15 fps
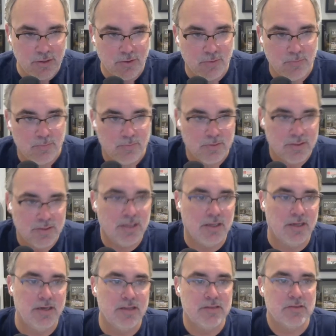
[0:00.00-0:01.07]
know, kill
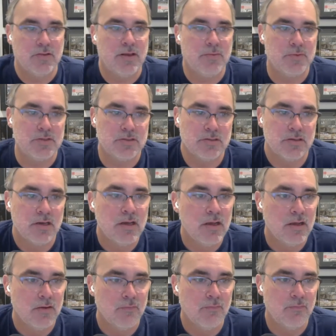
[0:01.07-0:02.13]
it. And so that was
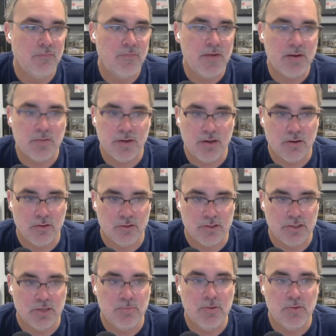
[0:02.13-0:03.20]
very hard to
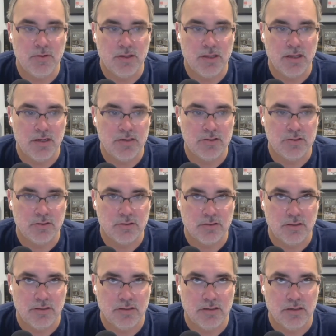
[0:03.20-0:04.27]
communicate and took
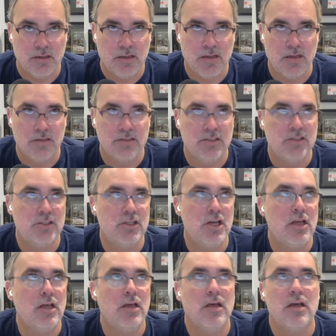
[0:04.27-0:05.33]
like a
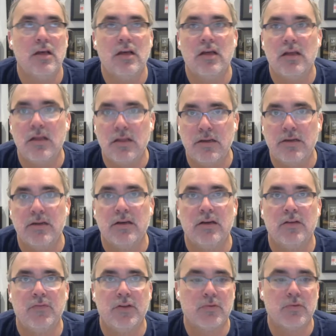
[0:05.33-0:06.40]
ton
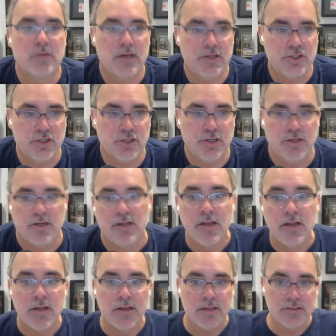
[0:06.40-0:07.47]
of iteration
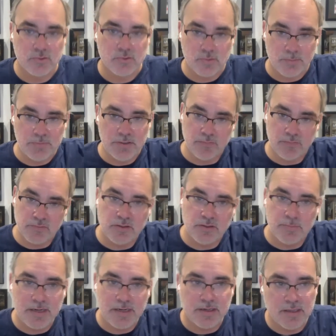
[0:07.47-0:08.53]
and scripting of
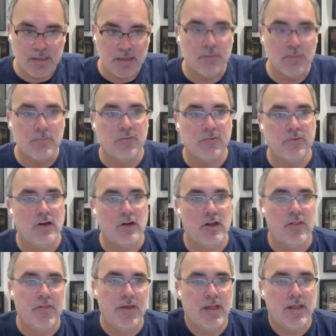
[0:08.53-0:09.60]
cinematic cameras and all
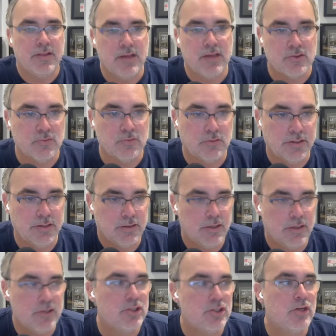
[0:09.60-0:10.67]
that. The actual like
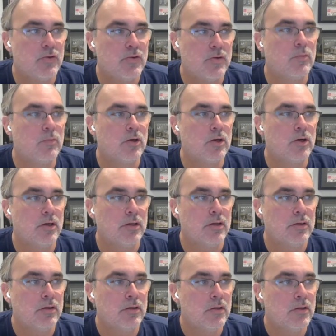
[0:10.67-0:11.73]
engineering work on it